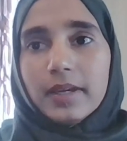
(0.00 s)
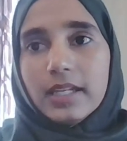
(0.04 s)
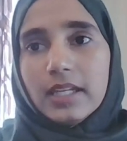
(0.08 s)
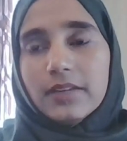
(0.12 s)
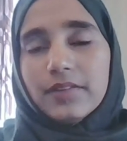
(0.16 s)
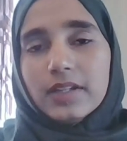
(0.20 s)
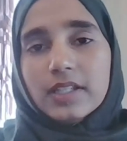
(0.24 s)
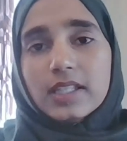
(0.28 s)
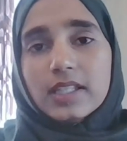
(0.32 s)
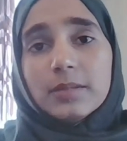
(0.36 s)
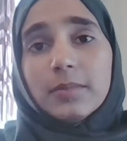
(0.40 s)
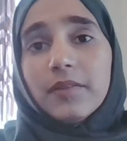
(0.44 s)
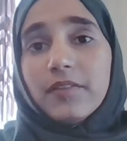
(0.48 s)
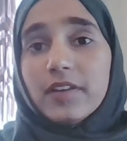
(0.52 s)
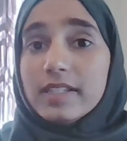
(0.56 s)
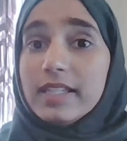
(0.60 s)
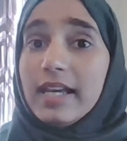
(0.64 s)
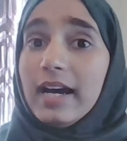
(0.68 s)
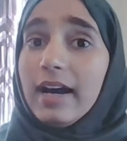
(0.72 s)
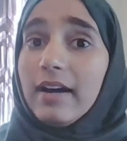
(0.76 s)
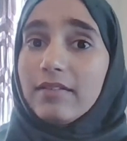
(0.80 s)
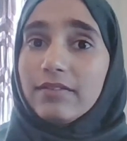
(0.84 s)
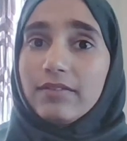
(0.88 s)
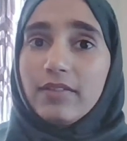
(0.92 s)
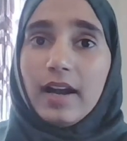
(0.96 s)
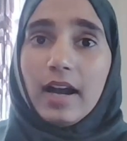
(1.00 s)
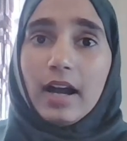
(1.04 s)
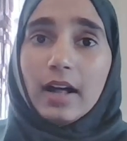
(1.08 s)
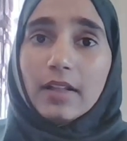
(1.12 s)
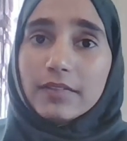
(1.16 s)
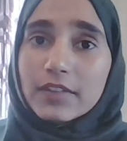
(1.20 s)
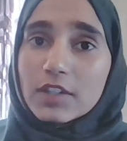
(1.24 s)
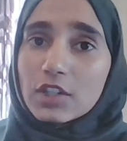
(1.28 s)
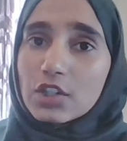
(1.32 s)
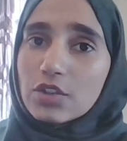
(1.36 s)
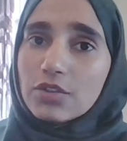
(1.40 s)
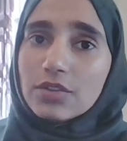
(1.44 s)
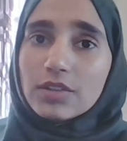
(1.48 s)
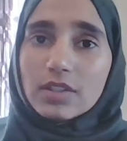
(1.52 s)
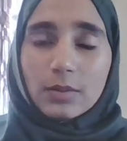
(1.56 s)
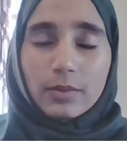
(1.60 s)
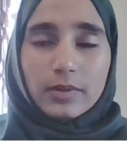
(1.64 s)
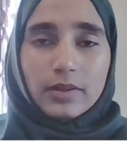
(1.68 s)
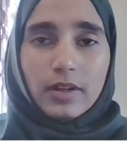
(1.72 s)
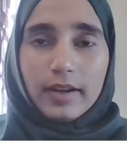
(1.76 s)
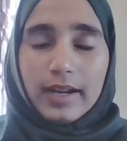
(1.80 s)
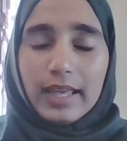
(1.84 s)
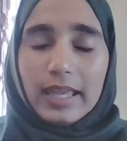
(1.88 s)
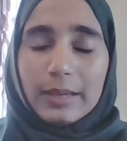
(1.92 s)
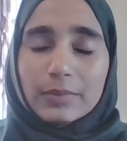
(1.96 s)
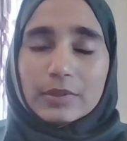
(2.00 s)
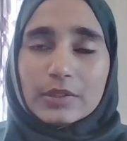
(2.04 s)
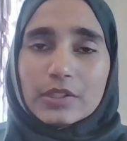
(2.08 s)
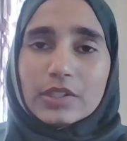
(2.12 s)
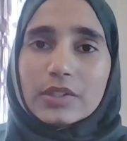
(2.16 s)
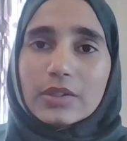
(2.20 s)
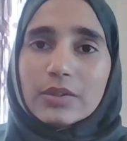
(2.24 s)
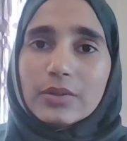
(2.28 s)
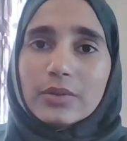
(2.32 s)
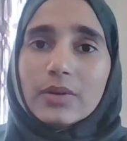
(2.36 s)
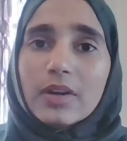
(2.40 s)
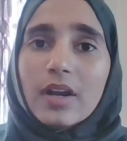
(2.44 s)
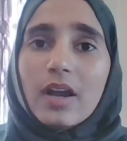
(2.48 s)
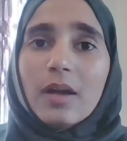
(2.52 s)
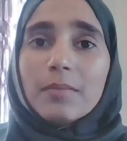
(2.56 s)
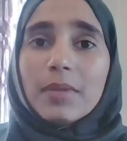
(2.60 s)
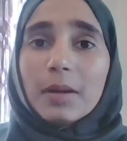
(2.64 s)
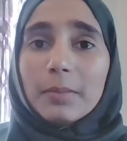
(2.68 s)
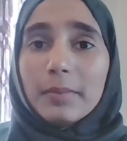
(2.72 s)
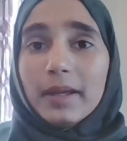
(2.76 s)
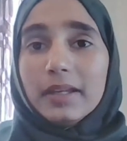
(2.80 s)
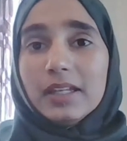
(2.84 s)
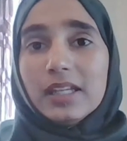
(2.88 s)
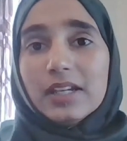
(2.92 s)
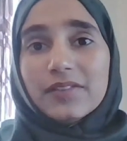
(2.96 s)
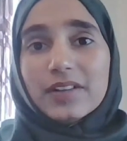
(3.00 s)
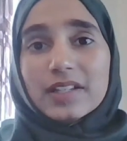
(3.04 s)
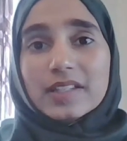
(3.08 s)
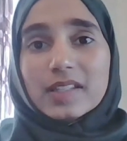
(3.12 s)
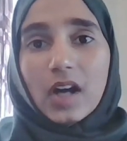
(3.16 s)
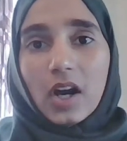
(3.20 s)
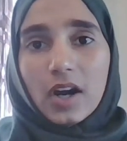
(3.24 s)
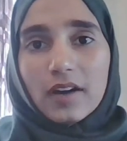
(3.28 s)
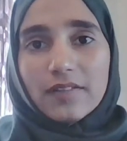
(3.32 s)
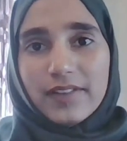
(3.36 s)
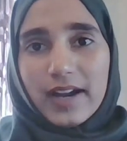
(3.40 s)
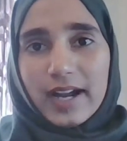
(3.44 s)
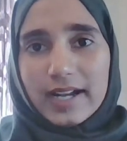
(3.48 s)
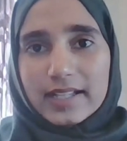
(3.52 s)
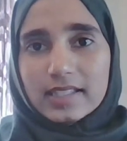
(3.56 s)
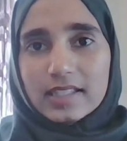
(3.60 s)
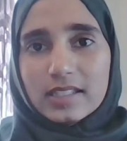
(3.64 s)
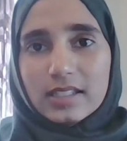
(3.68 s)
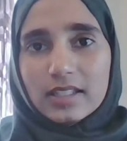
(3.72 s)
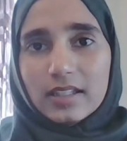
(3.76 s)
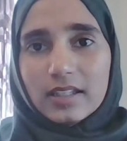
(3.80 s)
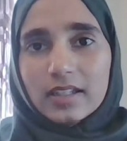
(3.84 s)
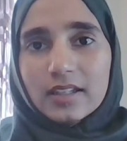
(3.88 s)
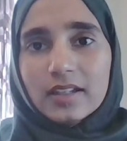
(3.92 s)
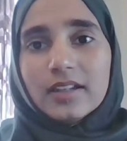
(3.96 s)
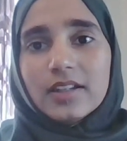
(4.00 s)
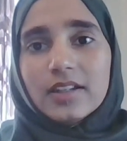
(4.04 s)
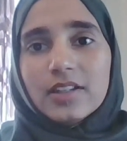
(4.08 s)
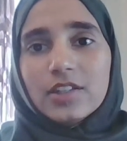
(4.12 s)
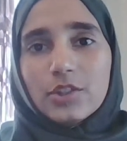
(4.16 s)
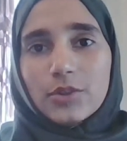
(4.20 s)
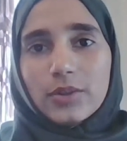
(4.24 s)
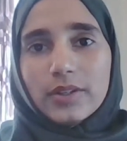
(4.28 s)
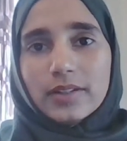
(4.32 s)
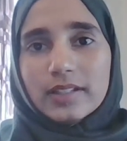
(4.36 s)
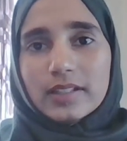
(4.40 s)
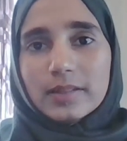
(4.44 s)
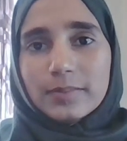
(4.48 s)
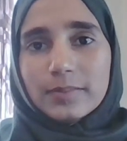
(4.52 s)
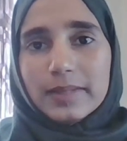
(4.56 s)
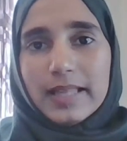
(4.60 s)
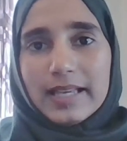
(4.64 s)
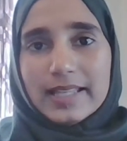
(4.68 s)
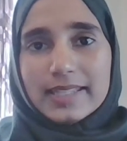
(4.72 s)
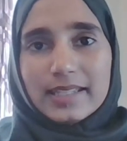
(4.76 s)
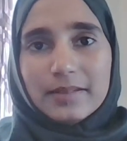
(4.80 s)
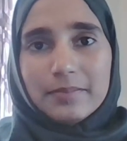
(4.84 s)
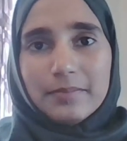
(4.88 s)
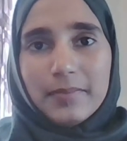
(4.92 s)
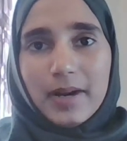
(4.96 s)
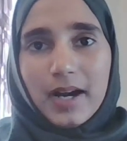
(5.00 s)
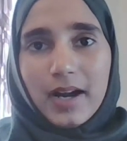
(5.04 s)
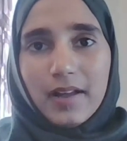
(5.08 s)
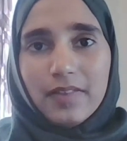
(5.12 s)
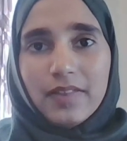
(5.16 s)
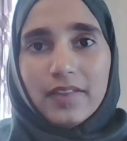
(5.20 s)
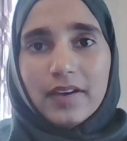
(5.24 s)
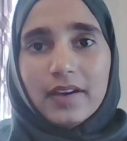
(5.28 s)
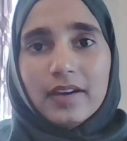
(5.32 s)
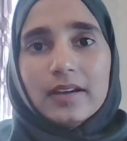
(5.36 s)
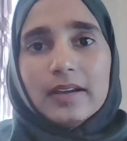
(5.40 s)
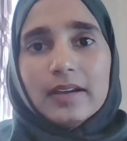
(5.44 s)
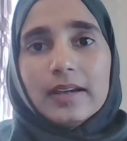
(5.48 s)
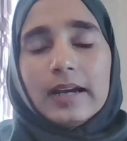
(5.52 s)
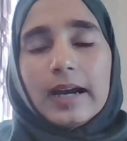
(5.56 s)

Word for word: Many of us, some of us have health issues, so we're not able to, but many of us are fasting during this blessed month.